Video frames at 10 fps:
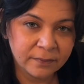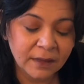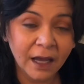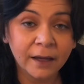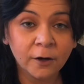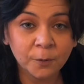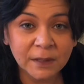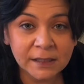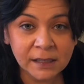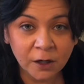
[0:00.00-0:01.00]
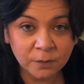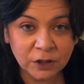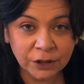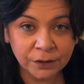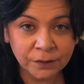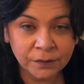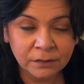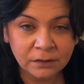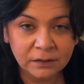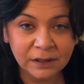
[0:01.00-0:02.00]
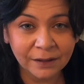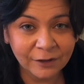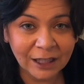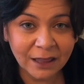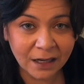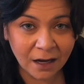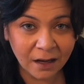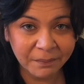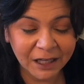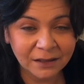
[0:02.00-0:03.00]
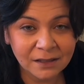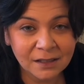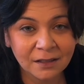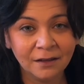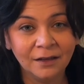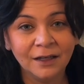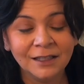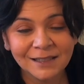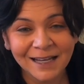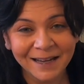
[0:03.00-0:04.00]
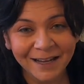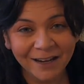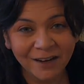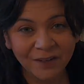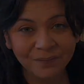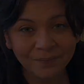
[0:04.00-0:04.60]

I hope this helped you. Leave it in the comments. Take care.